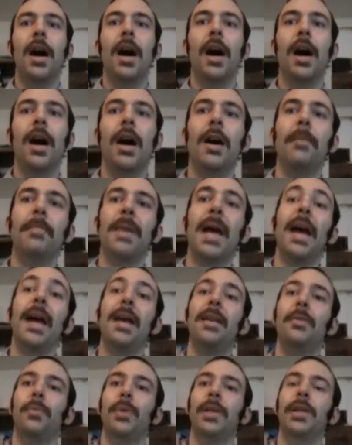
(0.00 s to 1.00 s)
Um,
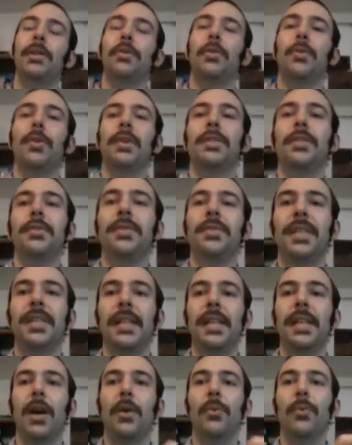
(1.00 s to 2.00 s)
and we are going to
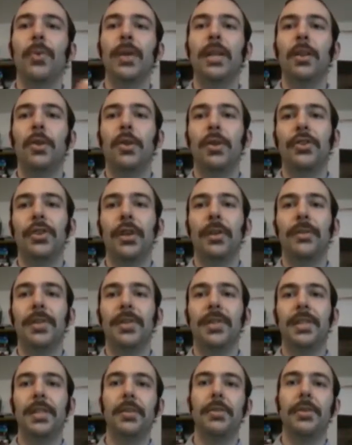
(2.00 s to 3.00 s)
see a relaunch of the
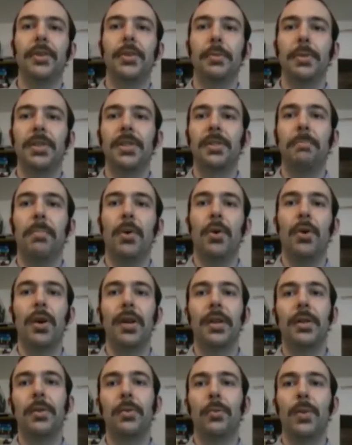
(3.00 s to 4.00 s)
series with
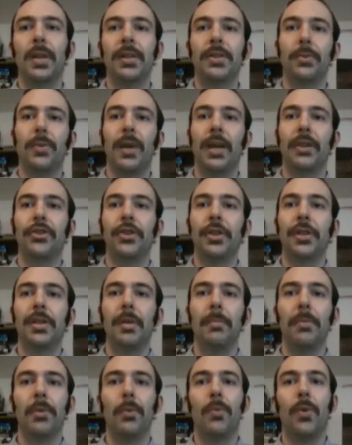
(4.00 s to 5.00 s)
Spawn Resurrection
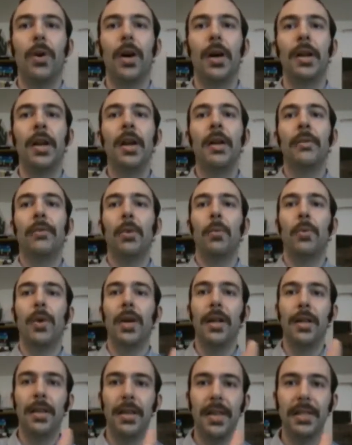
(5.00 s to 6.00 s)
number one from
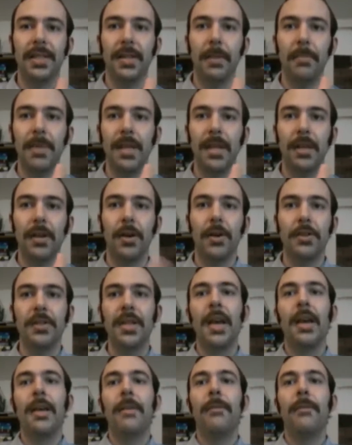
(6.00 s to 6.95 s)
one of this amigos'